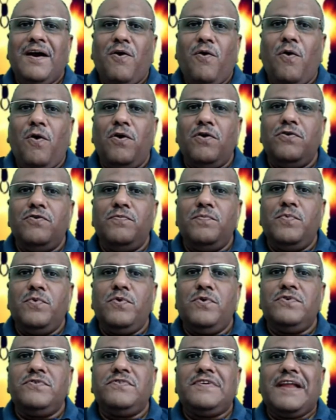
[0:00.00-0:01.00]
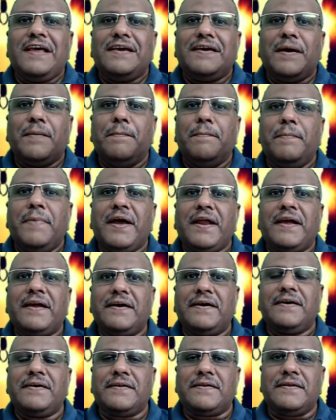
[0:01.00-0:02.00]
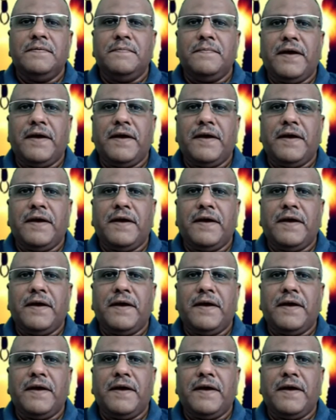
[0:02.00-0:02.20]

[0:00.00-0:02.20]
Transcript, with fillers: Almost like a miracle.